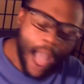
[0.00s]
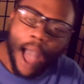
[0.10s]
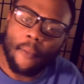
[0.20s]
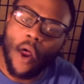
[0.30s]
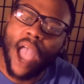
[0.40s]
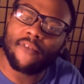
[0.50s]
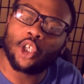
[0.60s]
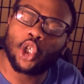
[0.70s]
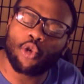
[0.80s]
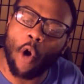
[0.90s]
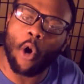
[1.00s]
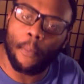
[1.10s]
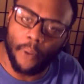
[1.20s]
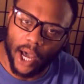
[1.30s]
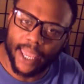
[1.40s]
I'm gonna have a
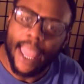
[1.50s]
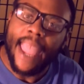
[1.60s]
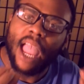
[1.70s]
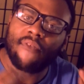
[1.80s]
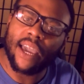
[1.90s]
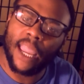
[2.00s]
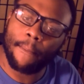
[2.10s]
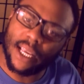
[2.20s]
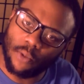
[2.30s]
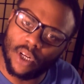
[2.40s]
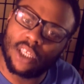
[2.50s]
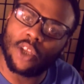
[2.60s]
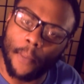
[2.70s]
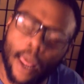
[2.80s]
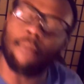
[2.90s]
stroke book if I keep messing with
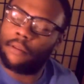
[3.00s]
stupid...